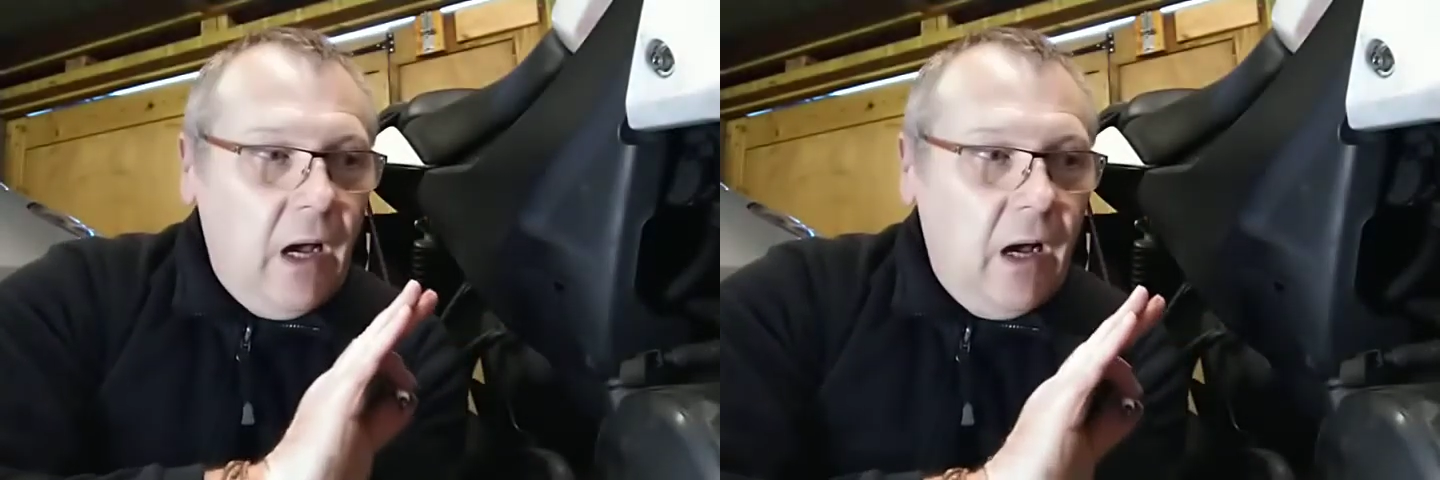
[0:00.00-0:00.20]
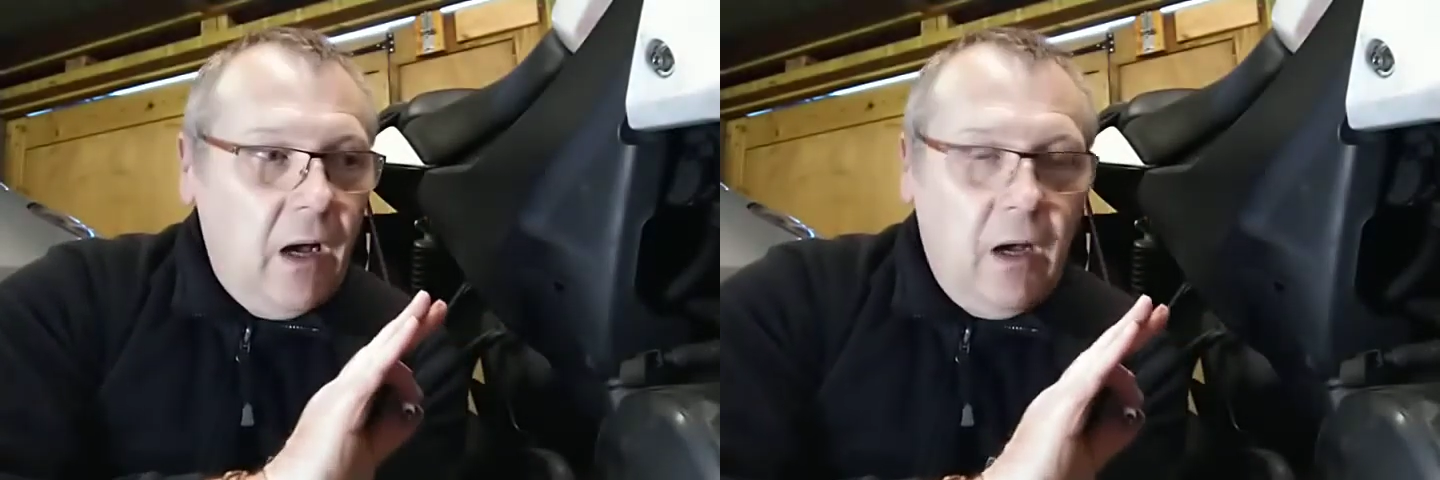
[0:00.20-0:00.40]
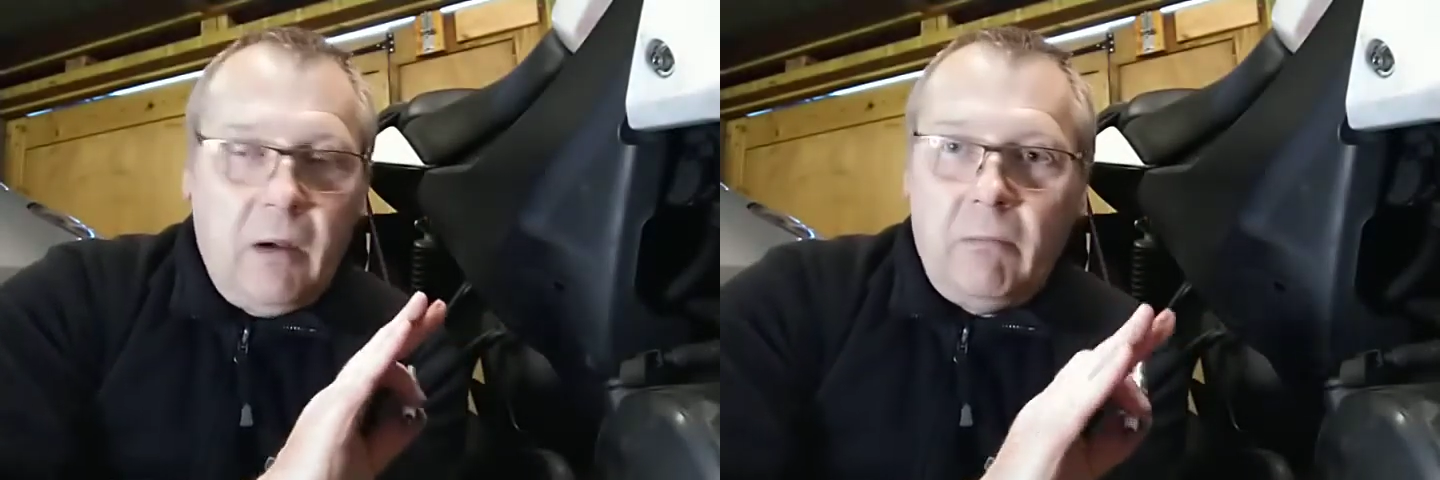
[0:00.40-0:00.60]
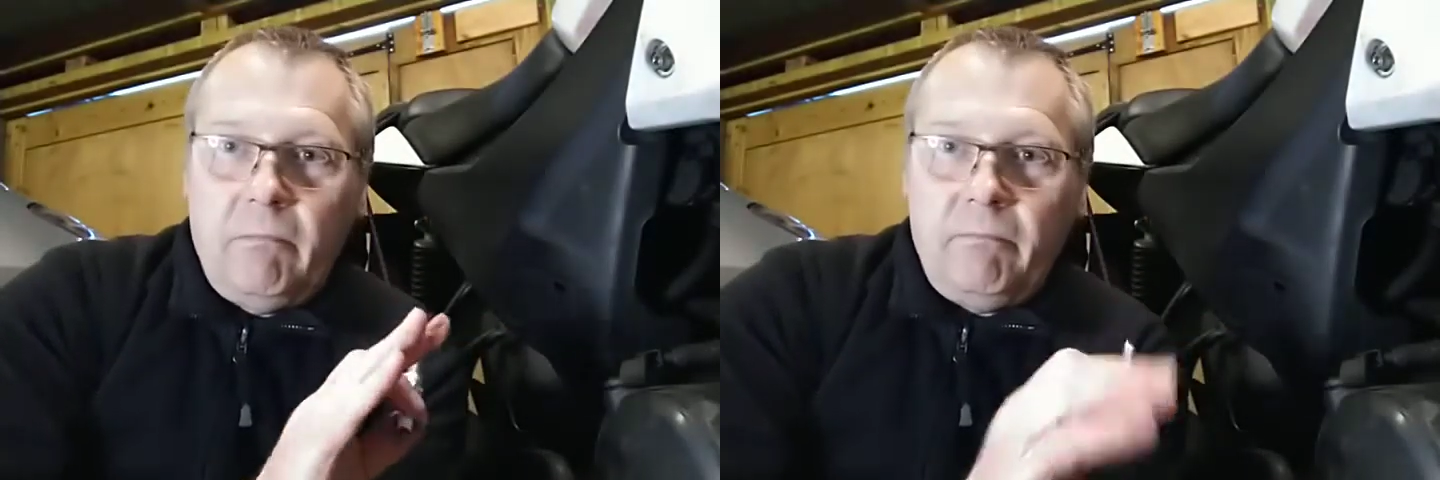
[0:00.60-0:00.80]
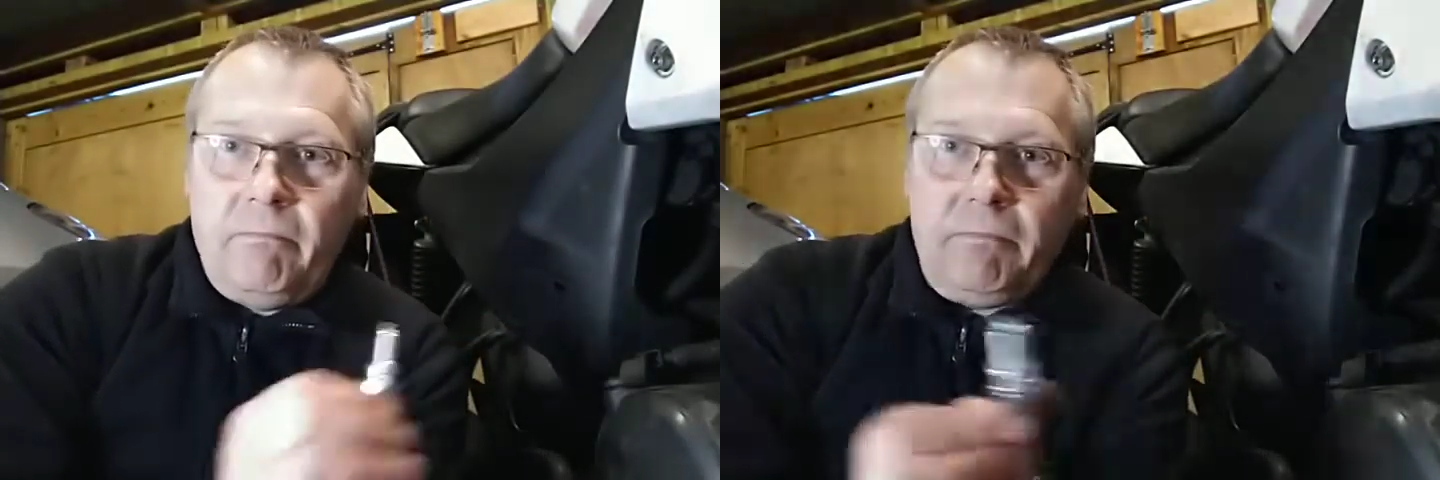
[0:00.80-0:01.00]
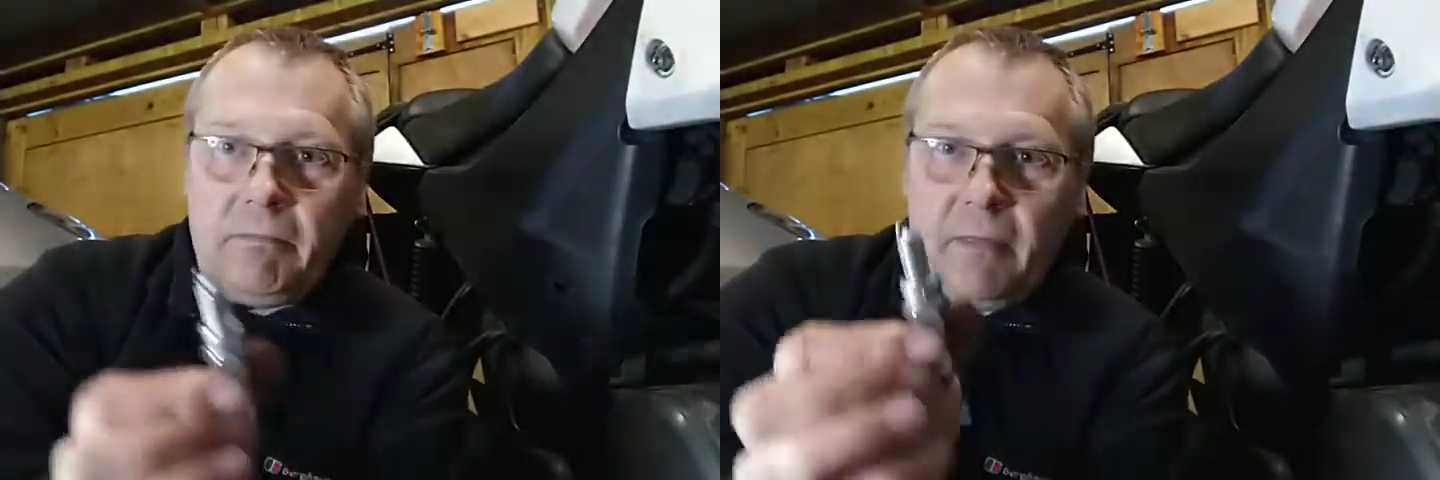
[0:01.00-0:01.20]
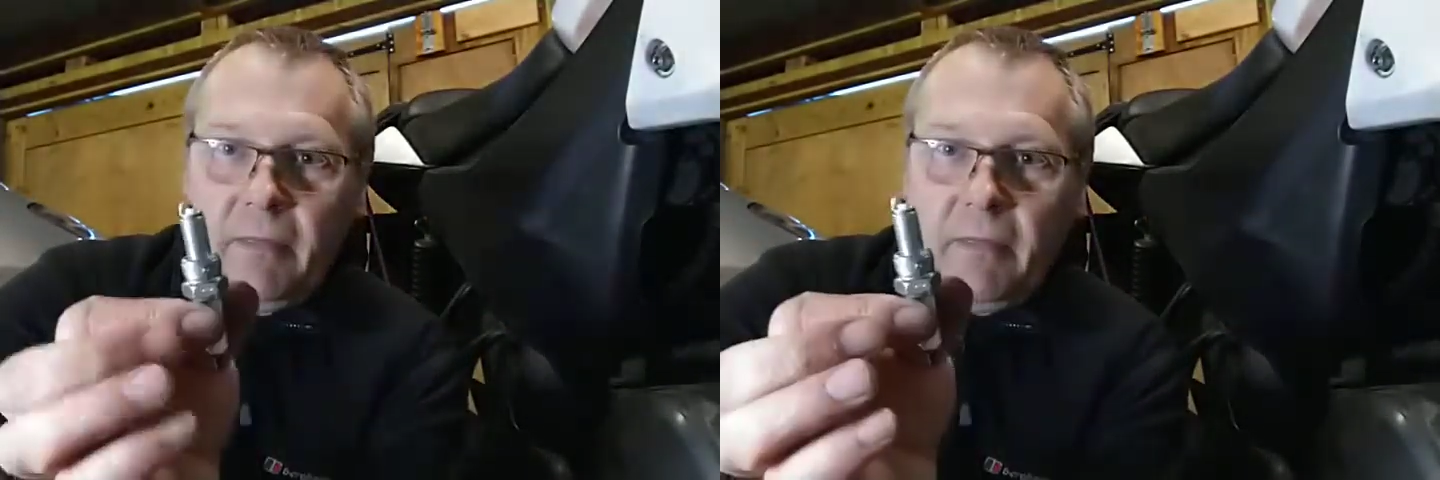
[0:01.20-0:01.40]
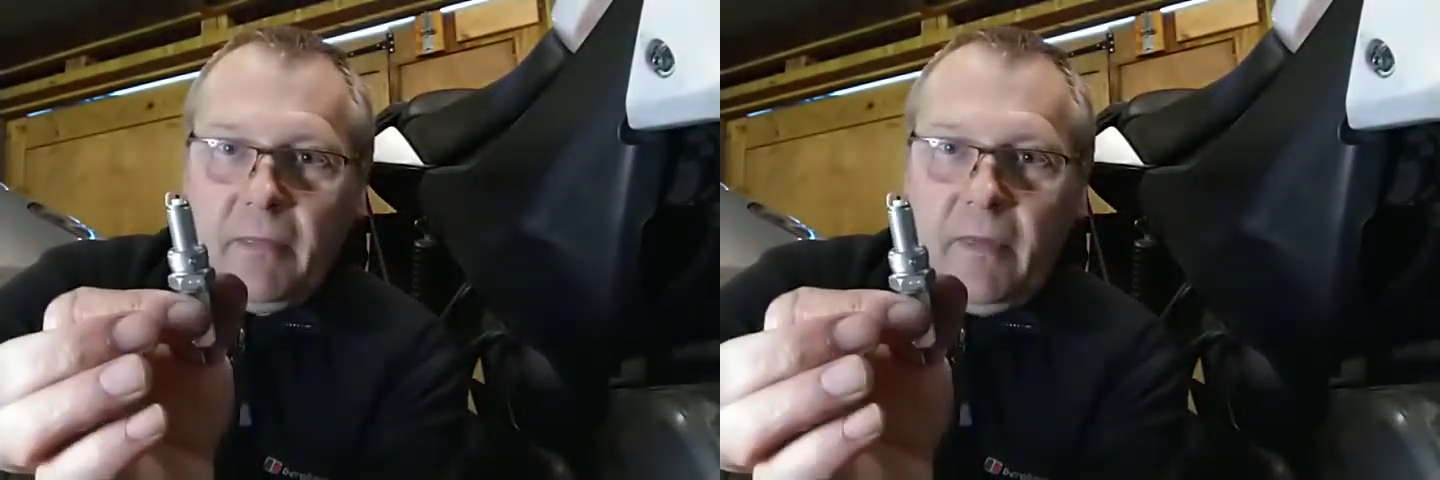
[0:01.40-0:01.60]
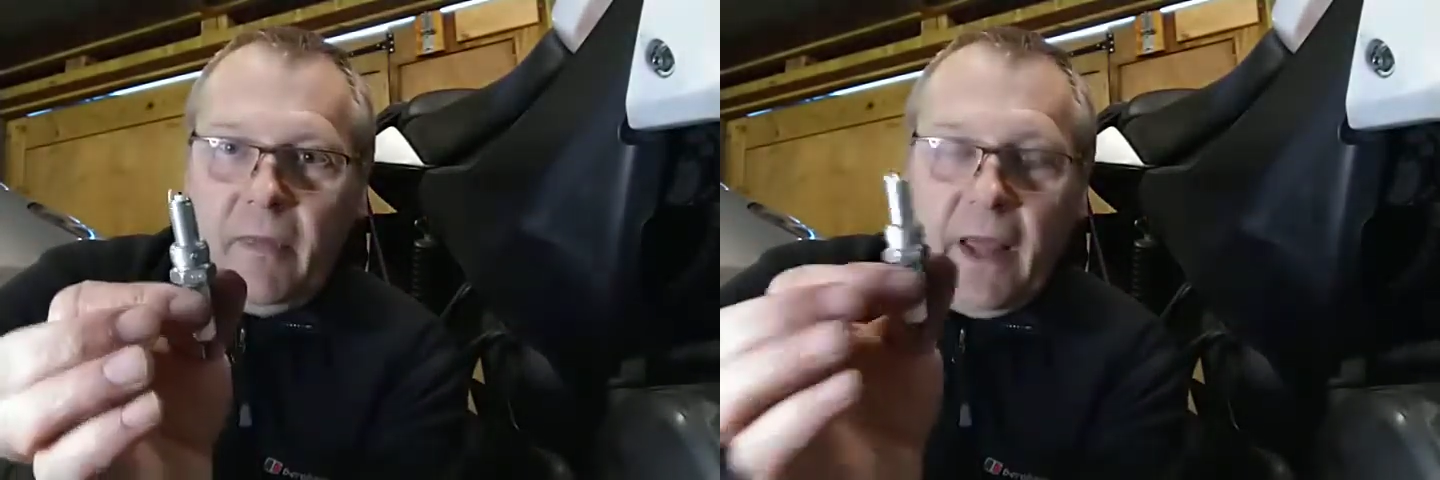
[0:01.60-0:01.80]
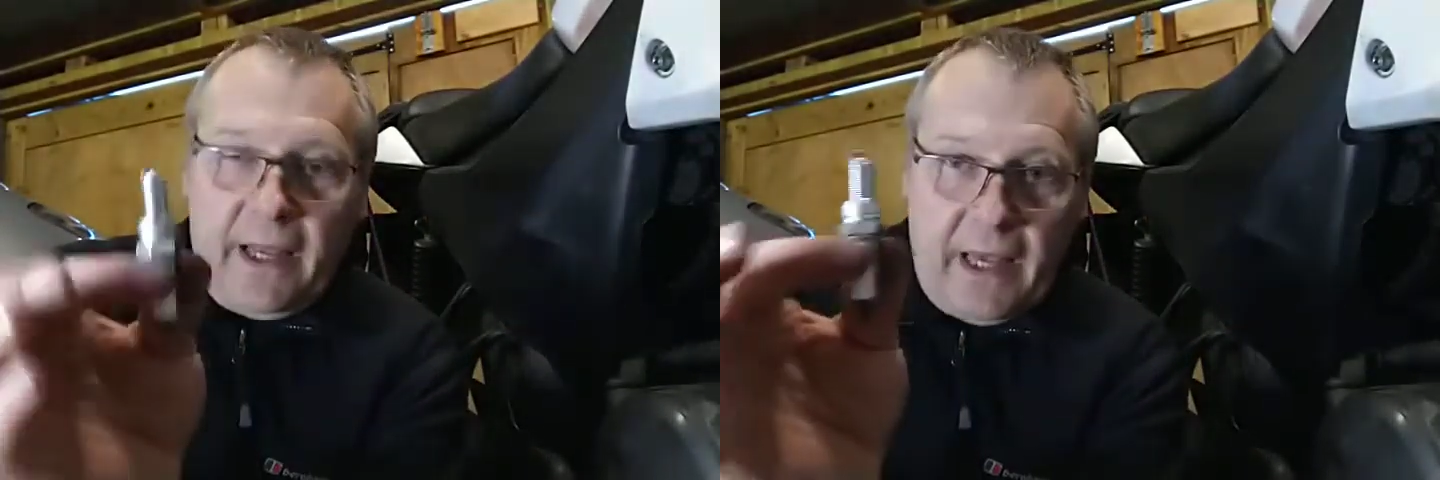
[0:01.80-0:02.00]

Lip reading: that